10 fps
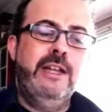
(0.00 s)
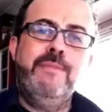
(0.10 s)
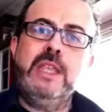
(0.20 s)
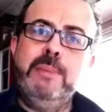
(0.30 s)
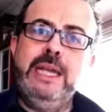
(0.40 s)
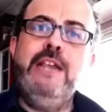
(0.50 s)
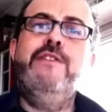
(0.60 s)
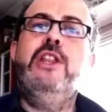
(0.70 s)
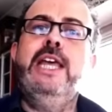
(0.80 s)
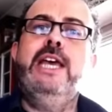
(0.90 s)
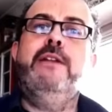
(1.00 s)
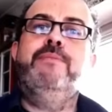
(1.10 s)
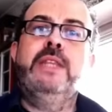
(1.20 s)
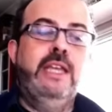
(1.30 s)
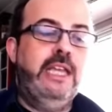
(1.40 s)
but even then,
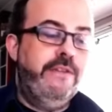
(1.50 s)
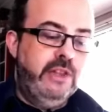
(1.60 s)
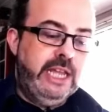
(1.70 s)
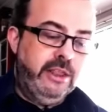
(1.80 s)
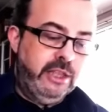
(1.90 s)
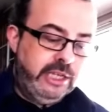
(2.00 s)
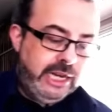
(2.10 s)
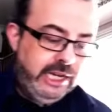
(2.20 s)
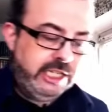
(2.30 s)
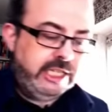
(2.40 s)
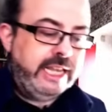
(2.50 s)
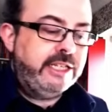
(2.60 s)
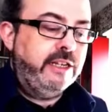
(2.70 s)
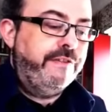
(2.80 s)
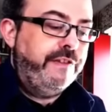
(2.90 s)
the Deadly Assassin
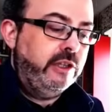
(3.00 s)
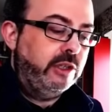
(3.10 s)
feels